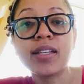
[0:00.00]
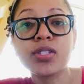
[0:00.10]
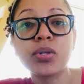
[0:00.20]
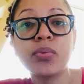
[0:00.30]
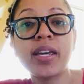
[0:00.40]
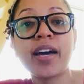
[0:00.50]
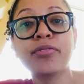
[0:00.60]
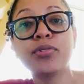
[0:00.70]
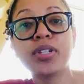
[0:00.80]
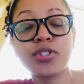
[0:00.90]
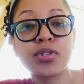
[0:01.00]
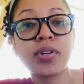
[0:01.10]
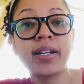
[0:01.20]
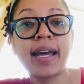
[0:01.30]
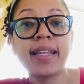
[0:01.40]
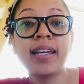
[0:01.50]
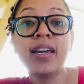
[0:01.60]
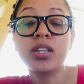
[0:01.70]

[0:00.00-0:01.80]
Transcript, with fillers: And so we have to ensure that